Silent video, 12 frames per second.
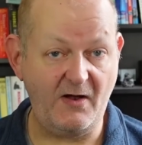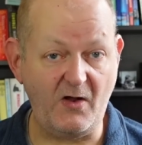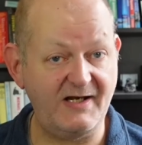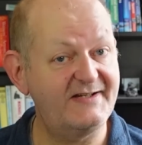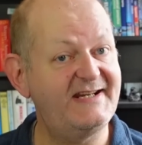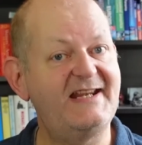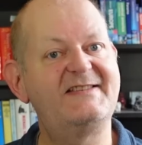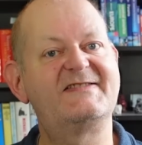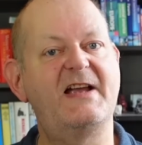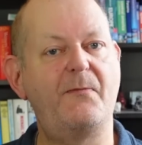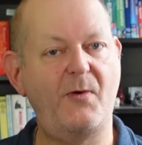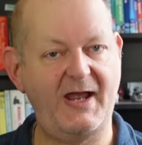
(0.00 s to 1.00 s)
holiday
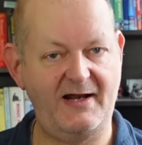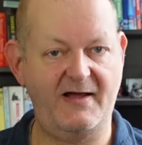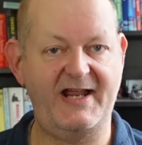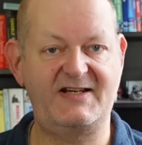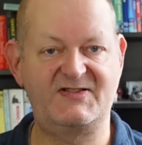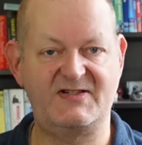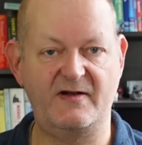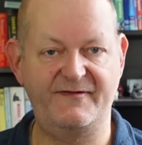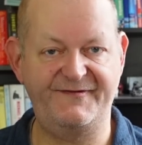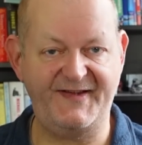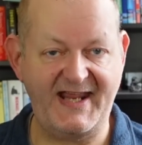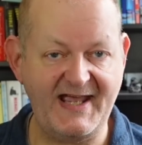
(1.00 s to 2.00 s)
somewhere like
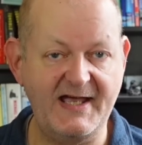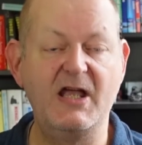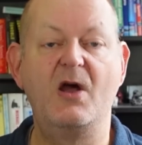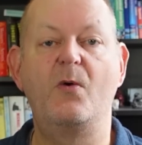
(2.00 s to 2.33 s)
Sofia,